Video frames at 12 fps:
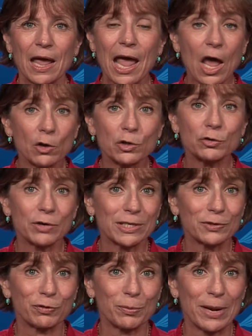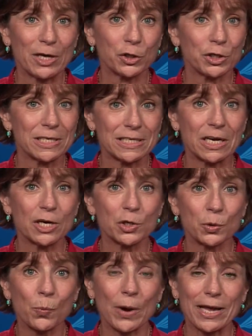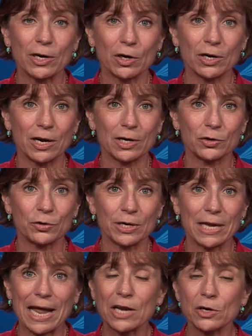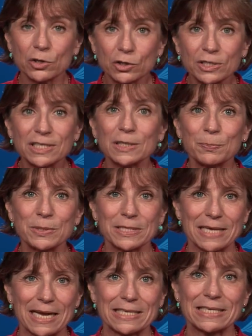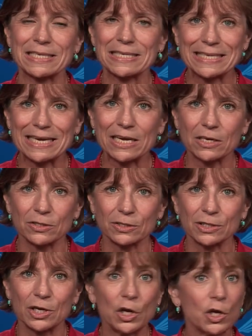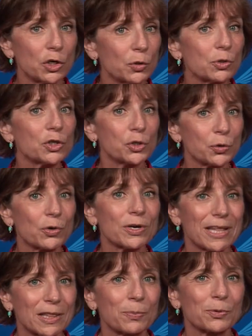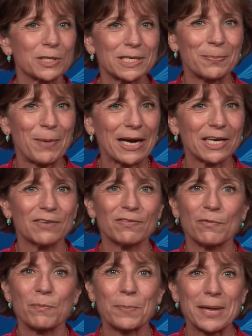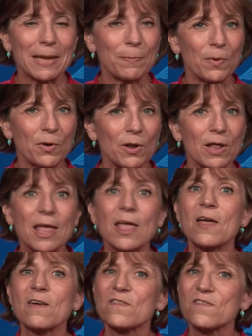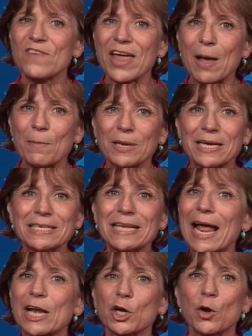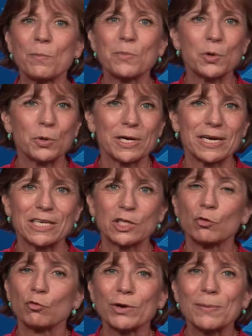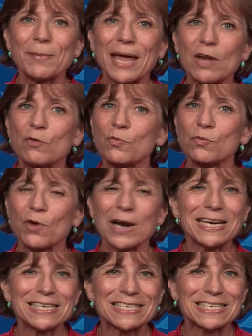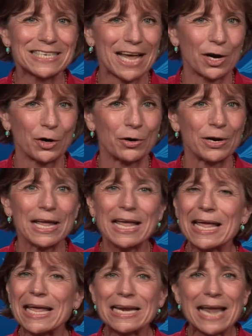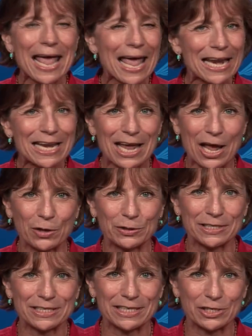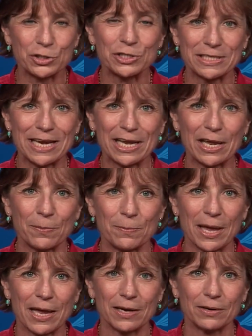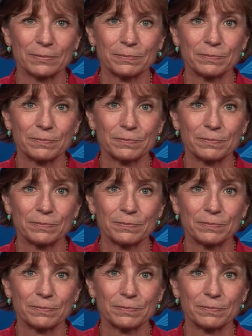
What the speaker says: Health transformation is underway in our country, and nurses possess the skills to ensure that the perspective of people, families, and communities remain front and center in any health decisions that get made.